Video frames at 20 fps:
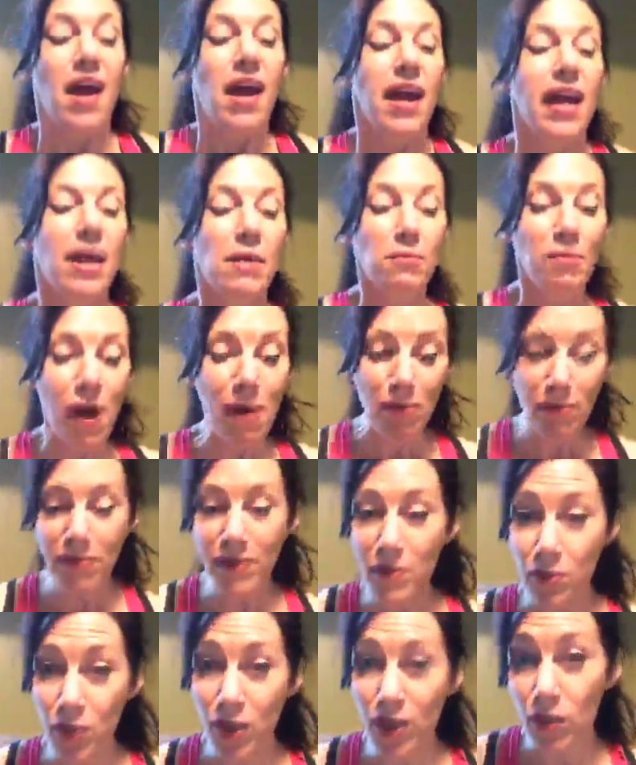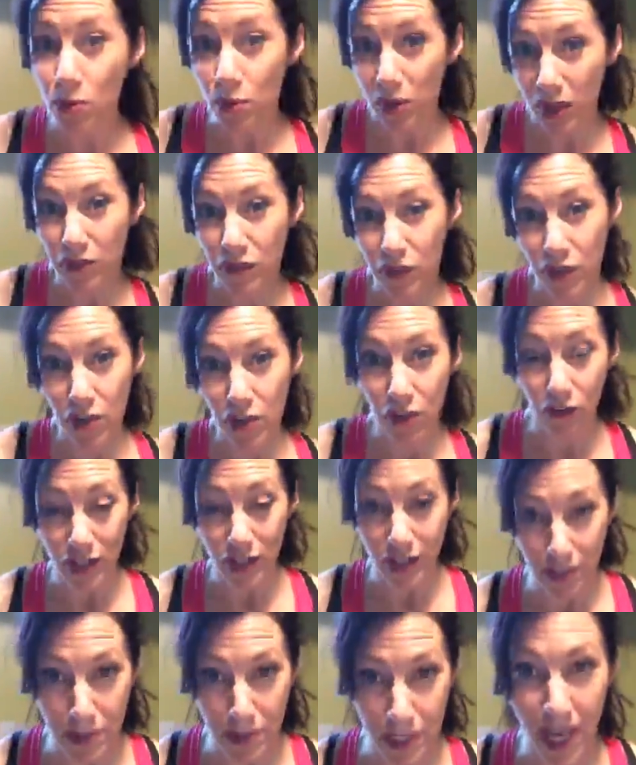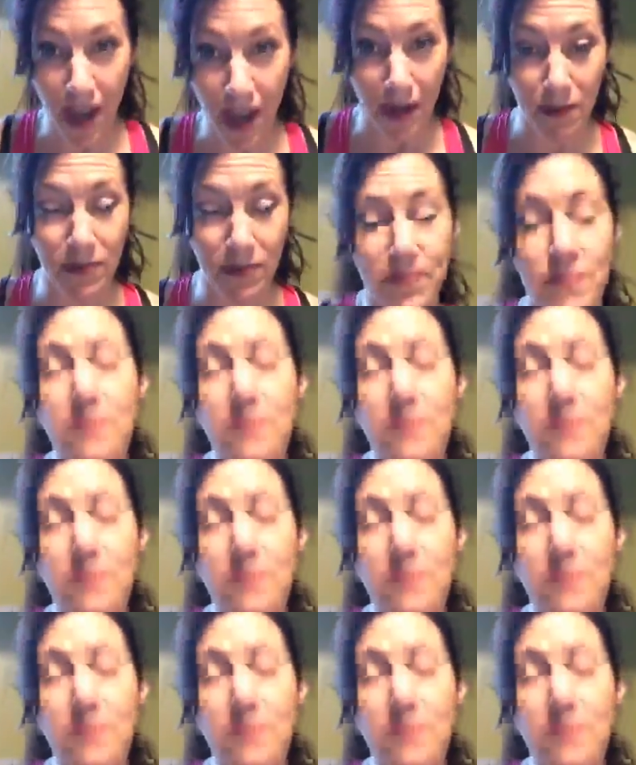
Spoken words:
It probably will work for you for some time.